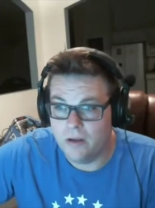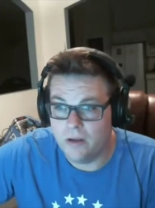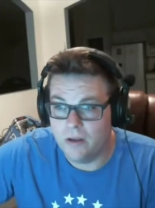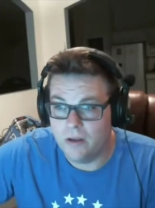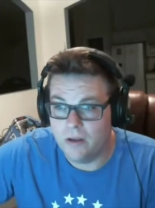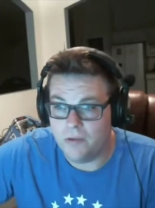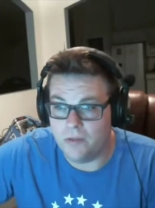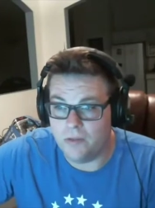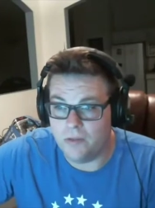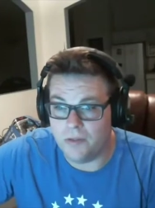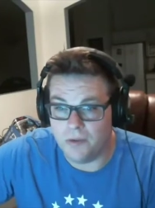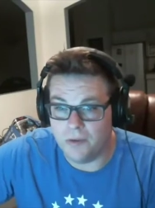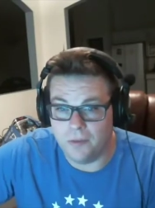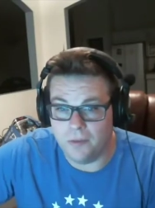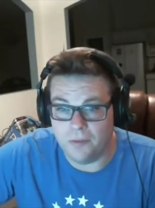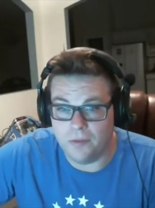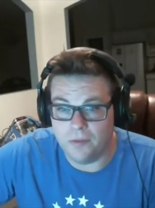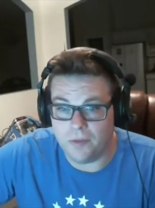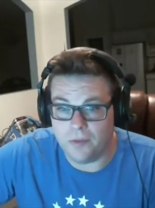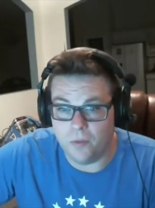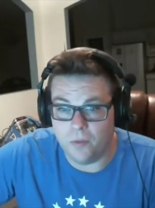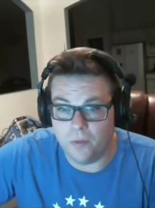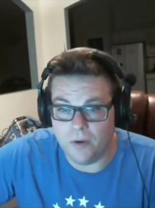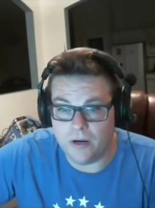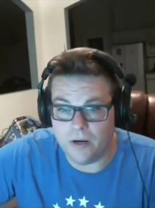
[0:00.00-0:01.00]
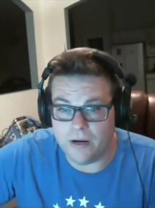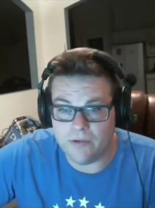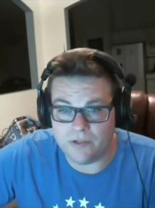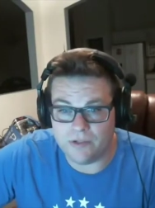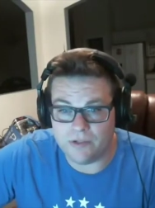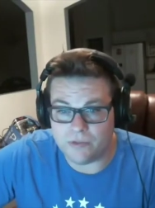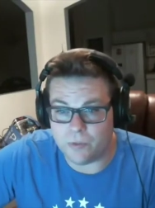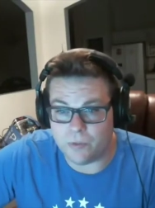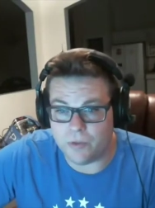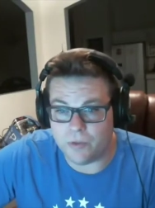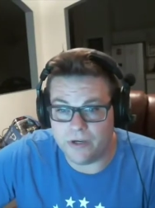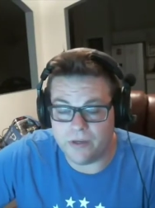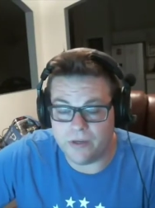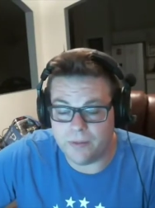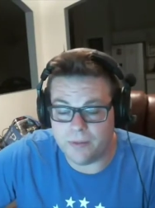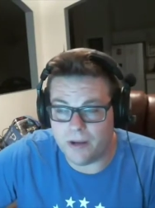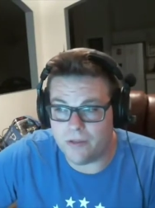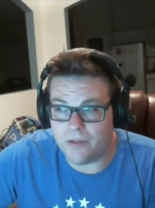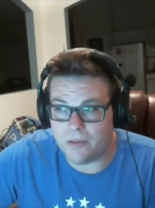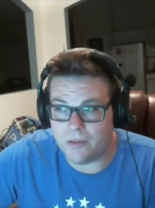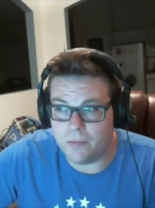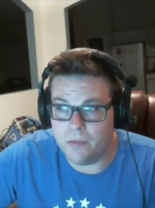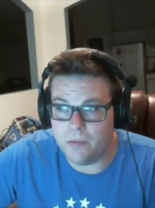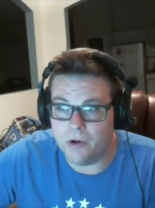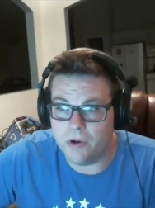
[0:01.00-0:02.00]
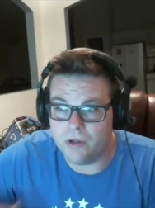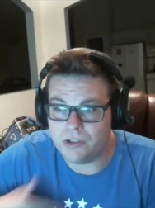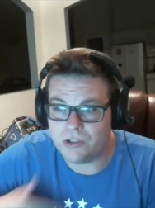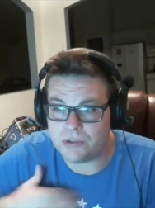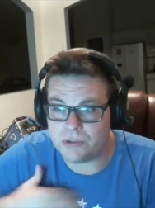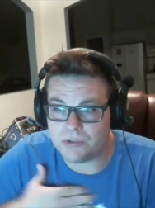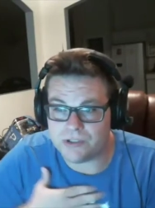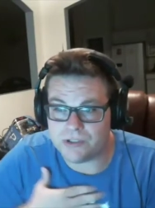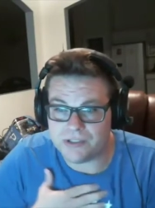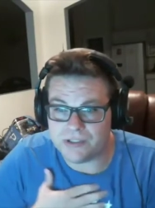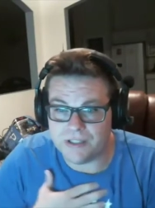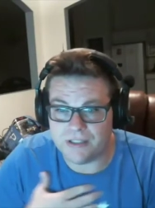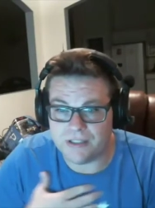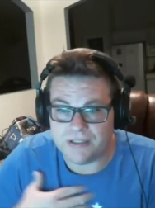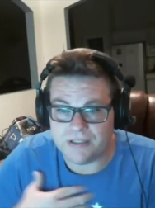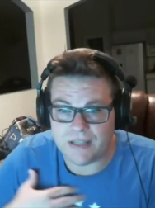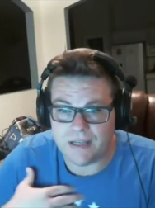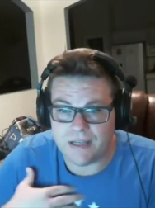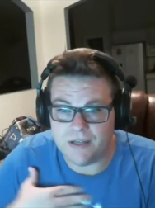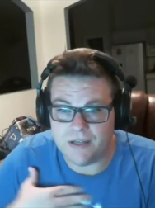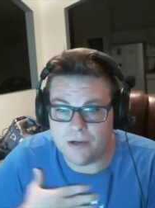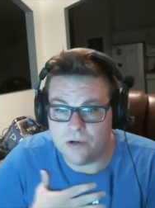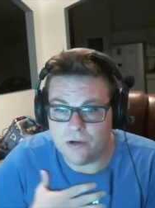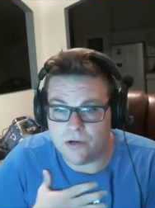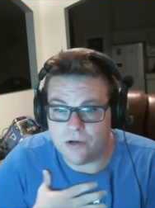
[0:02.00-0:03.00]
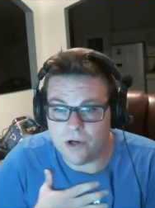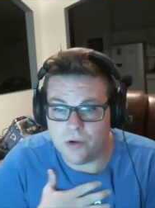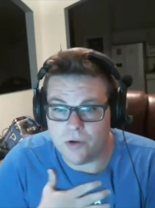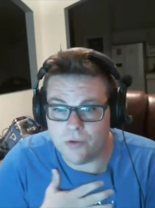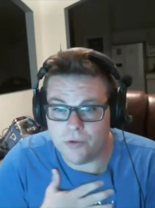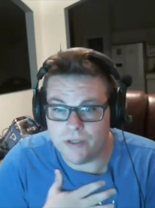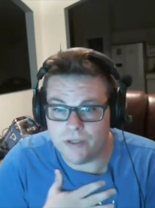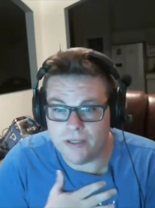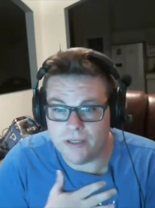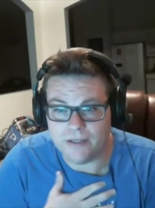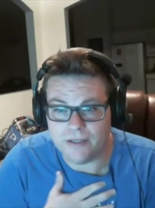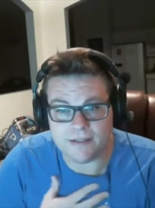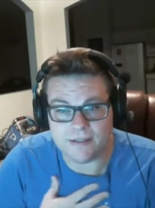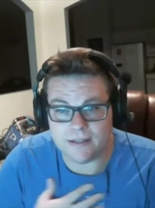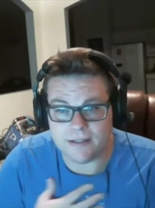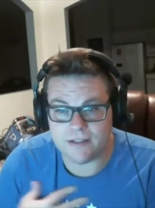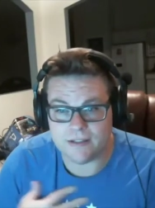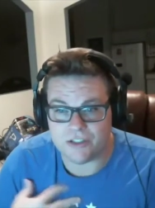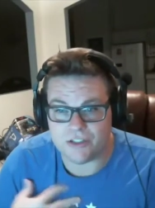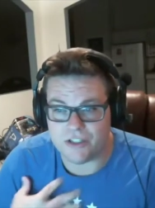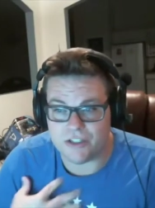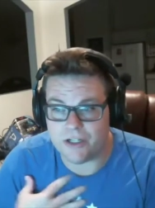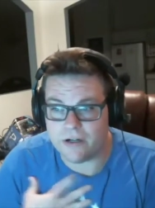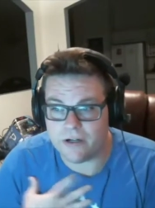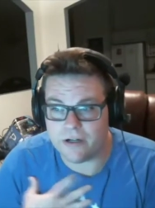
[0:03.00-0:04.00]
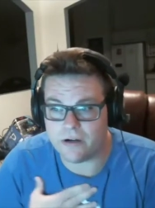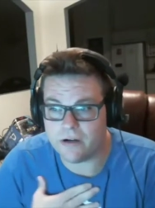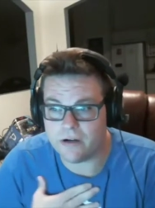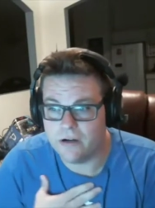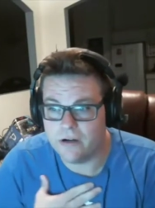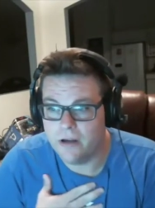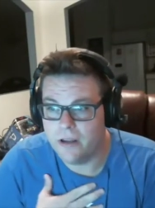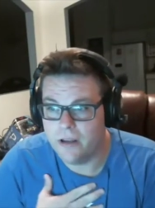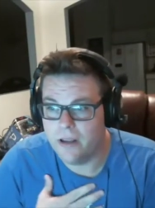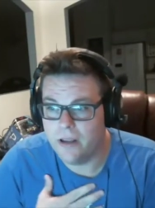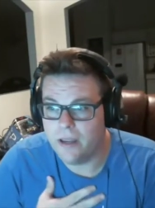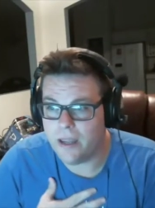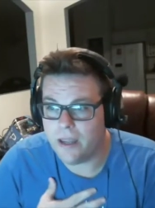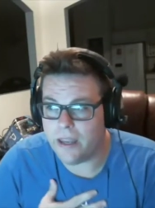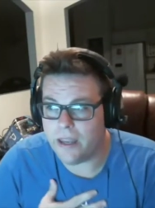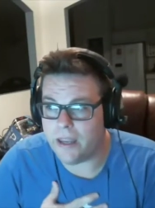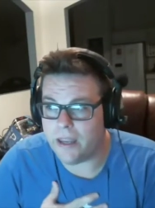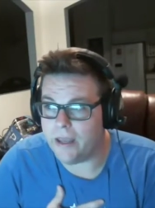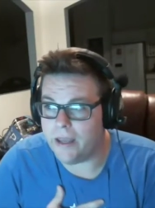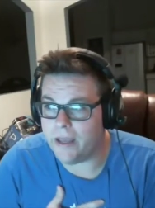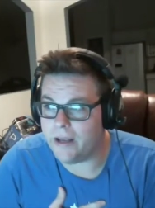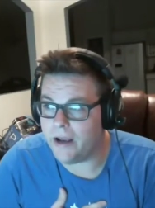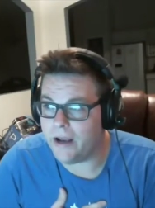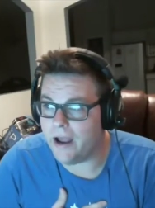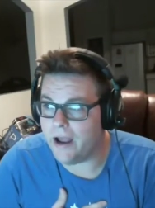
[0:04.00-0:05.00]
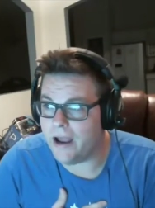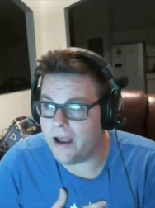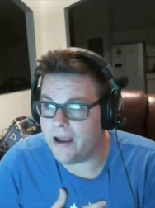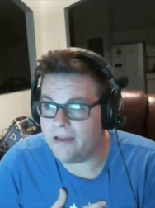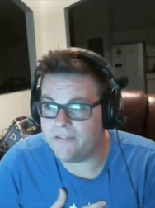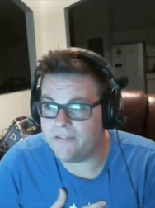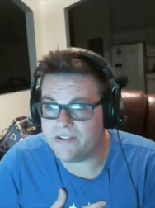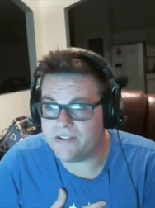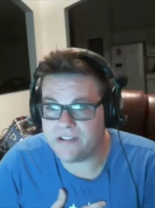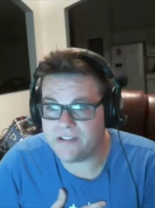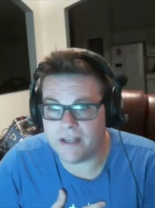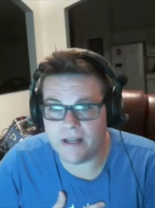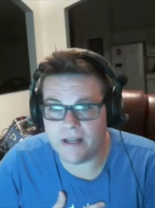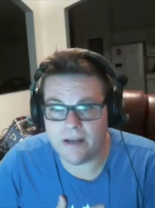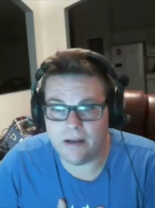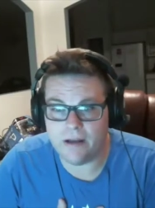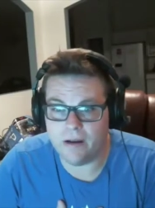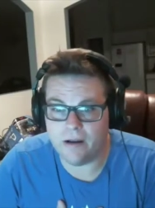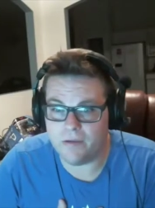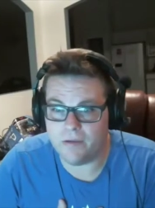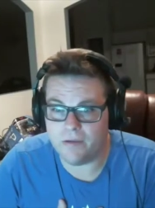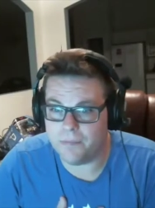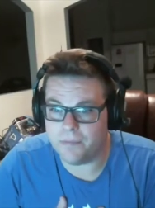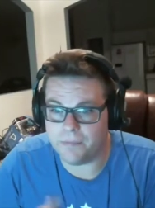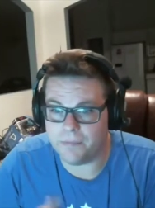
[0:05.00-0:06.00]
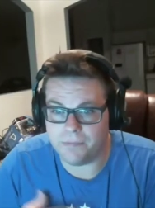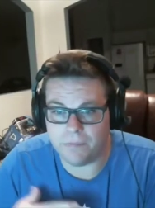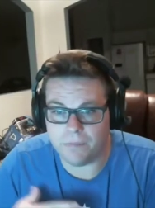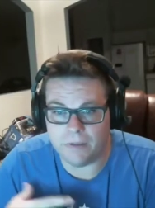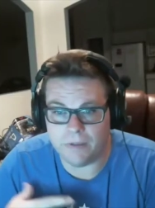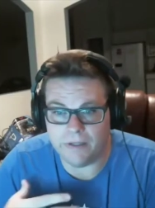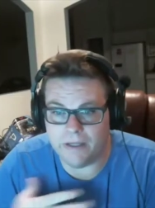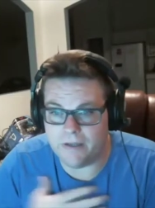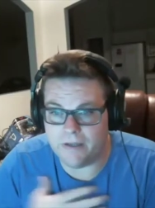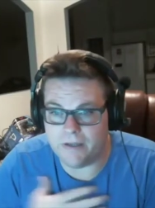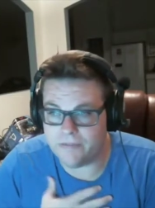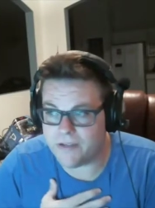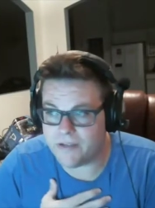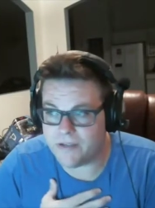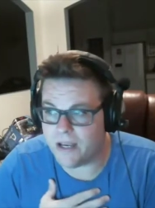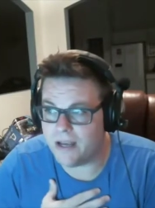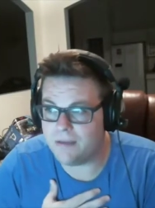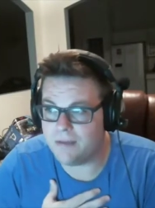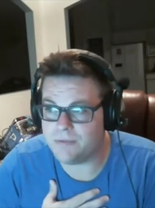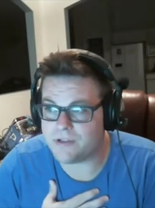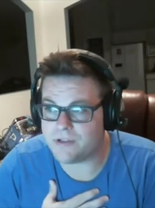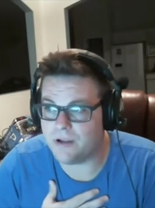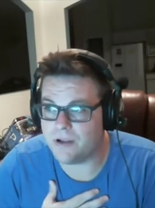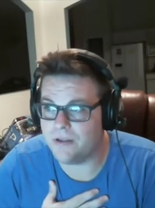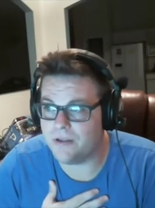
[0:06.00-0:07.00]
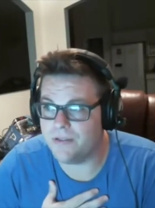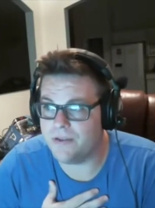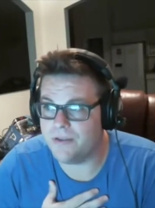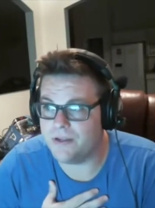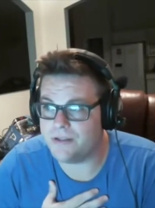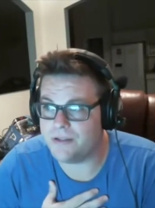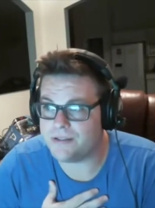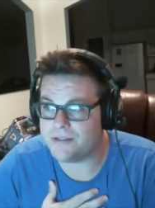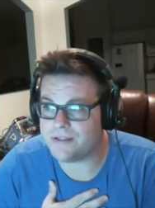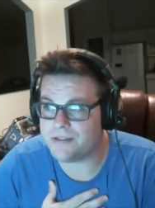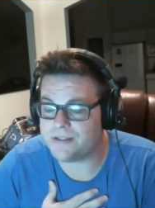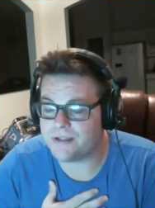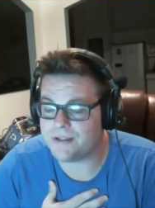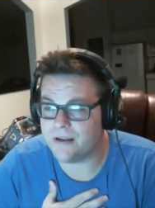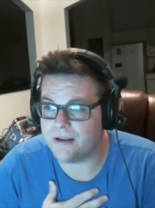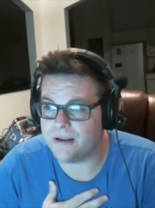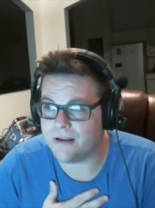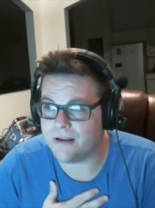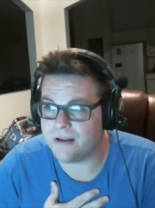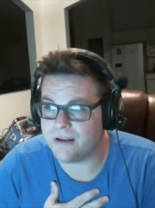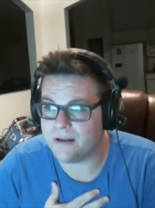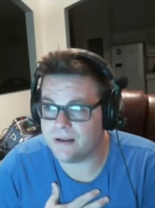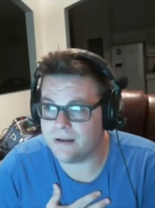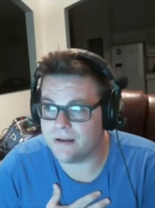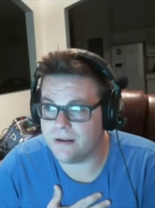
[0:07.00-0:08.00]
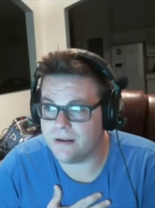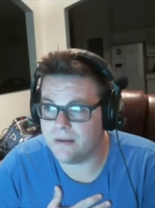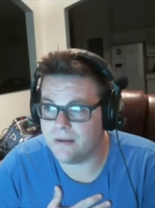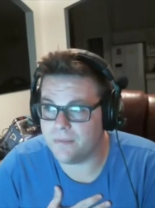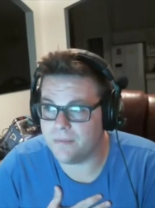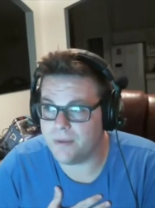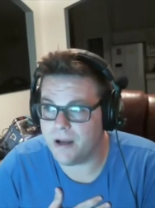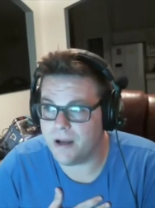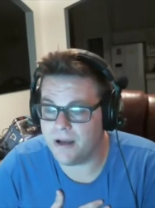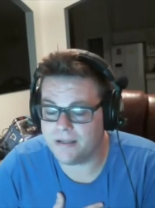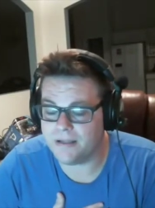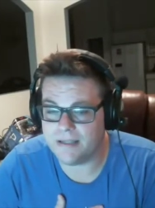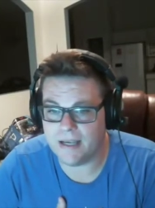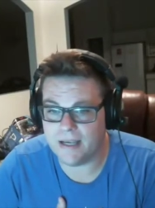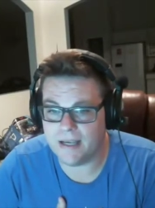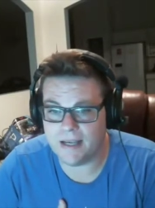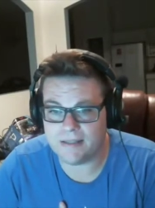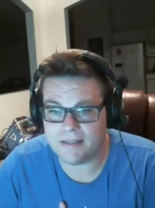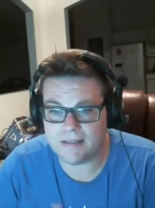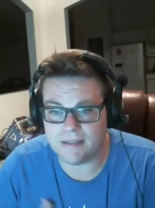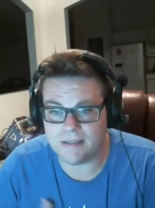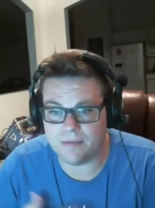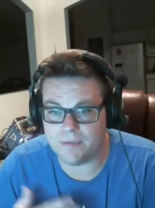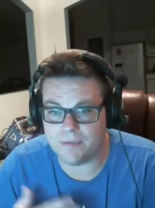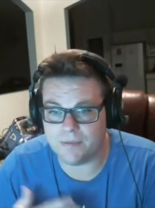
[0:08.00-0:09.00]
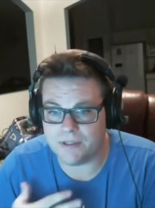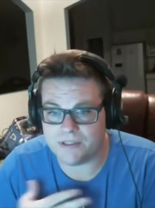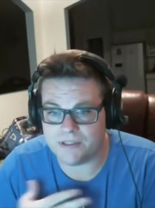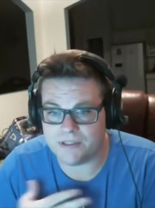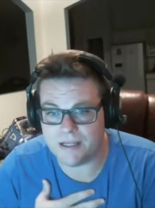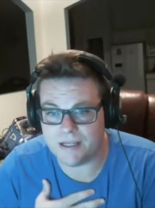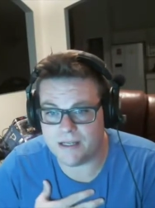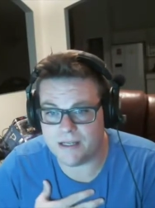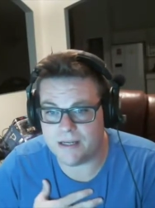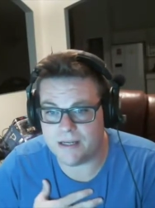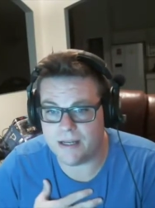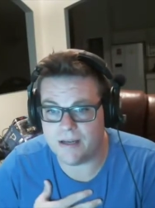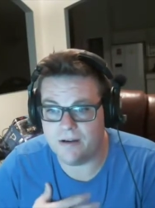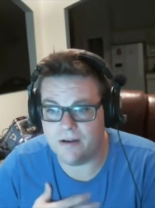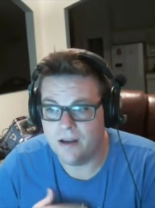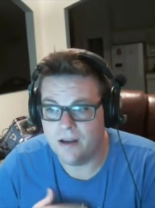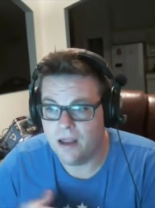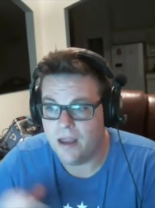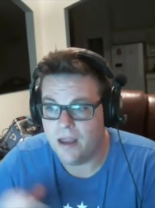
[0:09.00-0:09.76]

the the one I was worried about the most was Nintendo going into this year, and I have said it plenty of times on this uh, podcast, and I'm going to say it again.